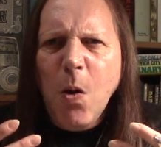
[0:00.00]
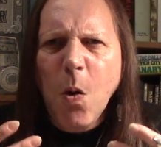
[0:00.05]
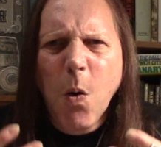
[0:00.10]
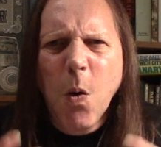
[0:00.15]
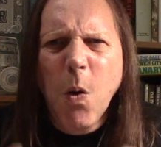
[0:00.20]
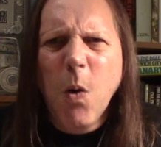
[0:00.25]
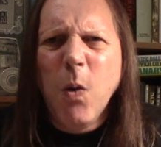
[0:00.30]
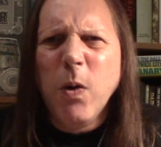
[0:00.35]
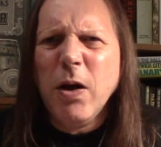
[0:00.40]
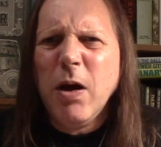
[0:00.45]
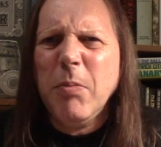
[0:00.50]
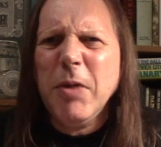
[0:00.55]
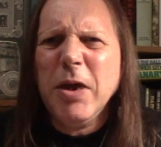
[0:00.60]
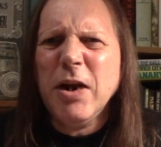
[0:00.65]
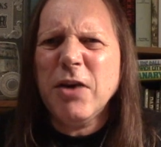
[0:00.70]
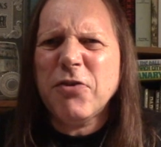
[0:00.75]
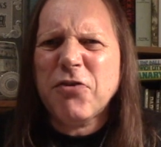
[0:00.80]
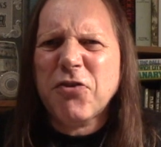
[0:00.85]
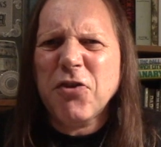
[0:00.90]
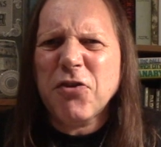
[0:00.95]

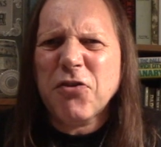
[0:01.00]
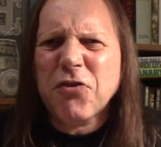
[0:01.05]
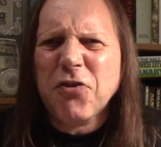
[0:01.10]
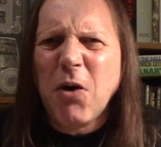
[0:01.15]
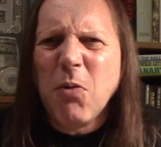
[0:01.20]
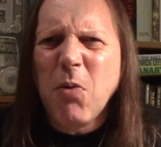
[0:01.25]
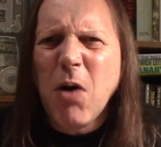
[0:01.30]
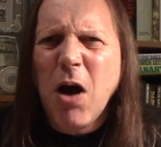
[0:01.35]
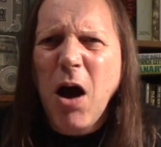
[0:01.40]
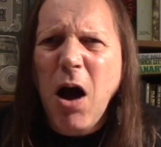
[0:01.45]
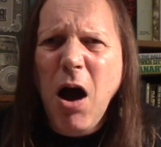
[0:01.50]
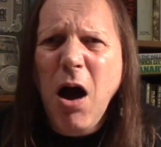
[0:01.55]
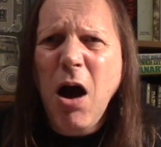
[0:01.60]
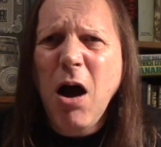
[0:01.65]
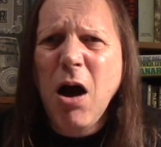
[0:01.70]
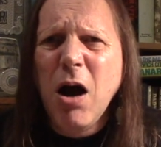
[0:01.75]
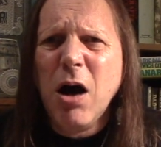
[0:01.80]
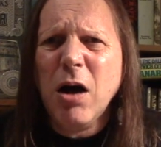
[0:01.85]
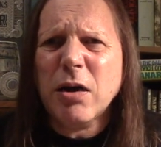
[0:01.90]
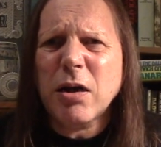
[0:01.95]
It's just so
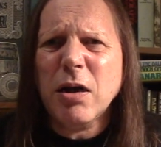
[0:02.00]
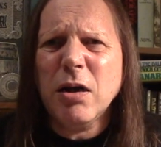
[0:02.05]
hard